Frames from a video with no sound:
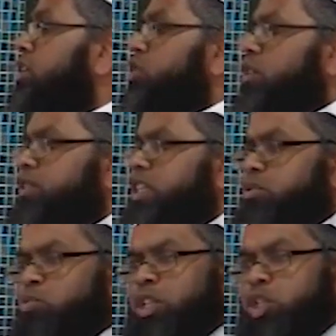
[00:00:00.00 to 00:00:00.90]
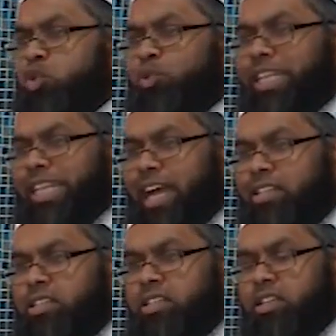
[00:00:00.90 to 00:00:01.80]
So obviously there's one story
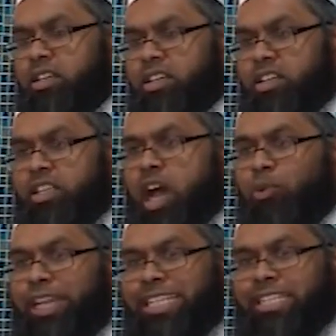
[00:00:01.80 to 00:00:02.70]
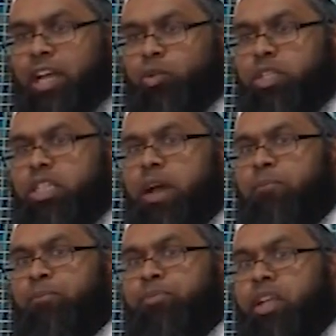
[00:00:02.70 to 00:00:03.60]
that Dawud alayhi salatu
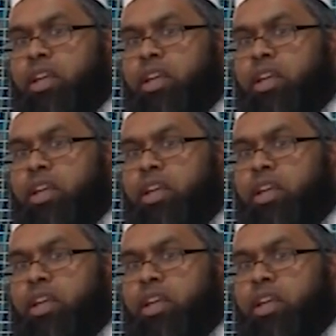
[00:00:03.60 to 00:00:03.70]
wasalam,